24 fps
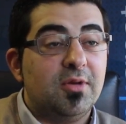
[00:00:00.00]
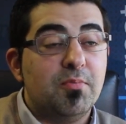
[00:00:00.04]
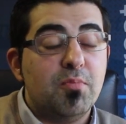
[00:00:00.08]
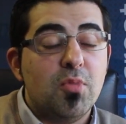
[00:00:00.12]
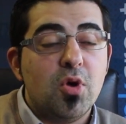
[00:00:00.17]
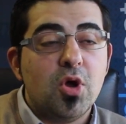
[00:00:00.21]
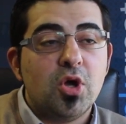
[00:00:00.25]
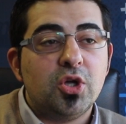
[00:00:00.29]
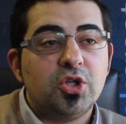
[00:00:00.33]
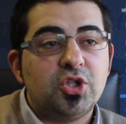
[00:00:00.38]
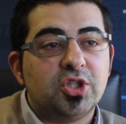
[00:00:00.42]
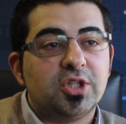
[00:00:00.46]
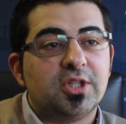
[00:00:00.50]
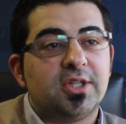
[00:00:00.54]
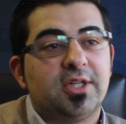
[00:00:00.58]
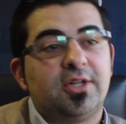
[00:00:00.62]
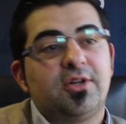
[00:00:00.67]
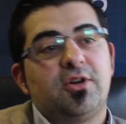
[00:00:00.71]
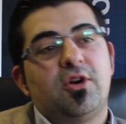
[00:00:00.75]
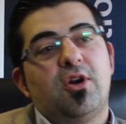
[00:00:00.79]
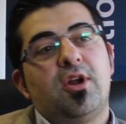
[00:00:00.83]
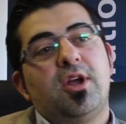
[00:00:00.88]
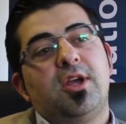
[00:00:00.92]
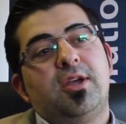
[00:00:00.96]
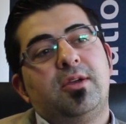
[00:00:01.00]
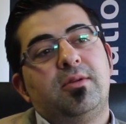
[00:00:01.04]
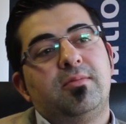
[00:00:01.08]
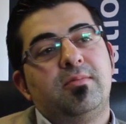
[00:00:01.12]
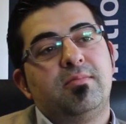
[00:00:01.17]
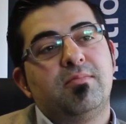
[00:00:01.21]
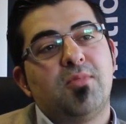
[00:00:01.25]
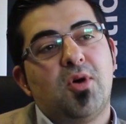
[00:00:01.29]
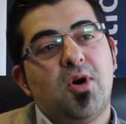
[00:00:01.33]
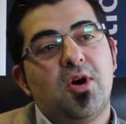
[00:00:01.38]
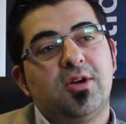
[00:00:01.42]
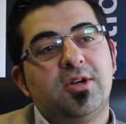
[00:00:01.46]
emerging and
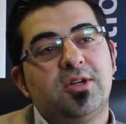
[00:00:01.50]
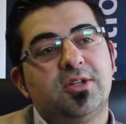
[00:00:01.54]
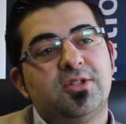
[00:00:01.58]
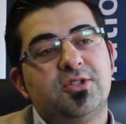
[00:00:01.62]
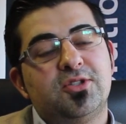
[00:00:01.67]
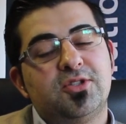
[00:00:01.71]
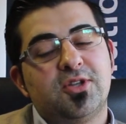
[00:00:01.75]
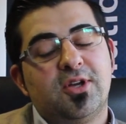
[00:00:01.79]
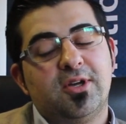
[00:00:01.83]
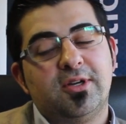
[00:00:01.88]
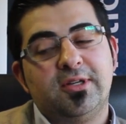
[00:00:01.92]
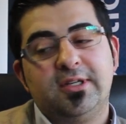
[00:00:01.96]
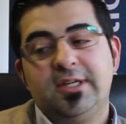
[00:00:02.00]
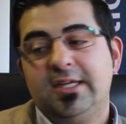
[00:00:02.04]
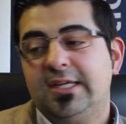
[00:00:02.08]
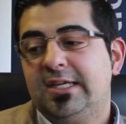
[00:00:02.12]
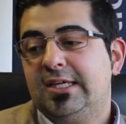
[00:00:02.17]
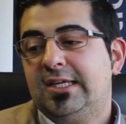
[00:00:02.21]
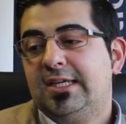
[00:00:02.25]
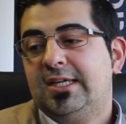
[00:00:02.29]
growing markets. So,